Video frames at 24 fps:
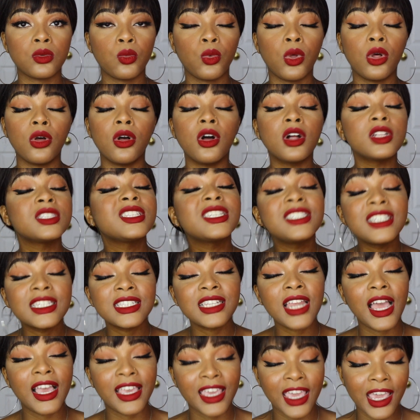well, Ulta does
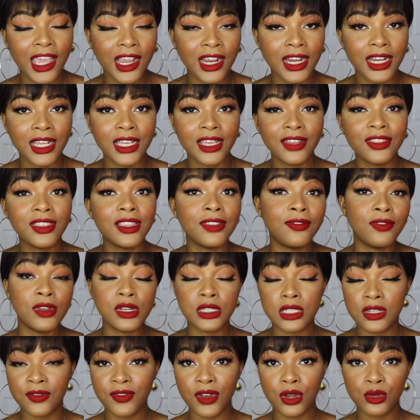not carry the
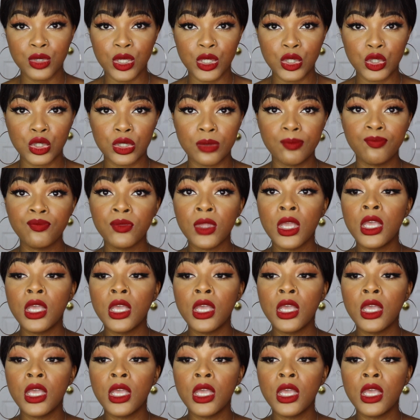Fenty foundation.